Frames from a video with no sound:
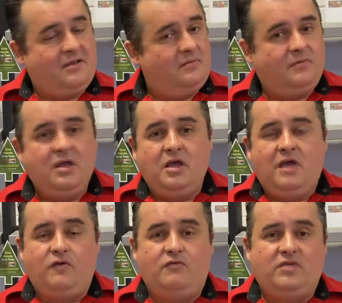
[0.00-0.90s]
And if
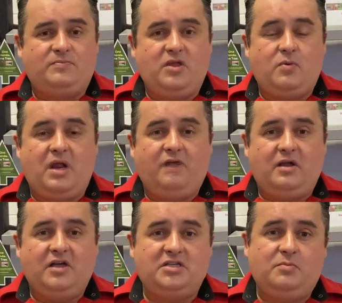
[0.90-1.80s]
you speak to any of our
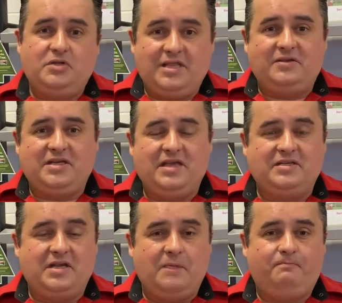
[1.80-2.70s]
customers, they'll say the
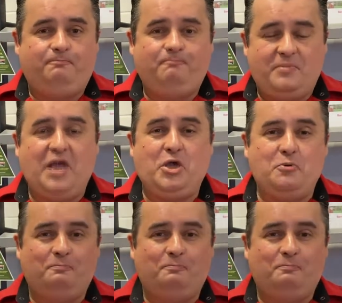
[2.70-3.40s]
same. Thank you.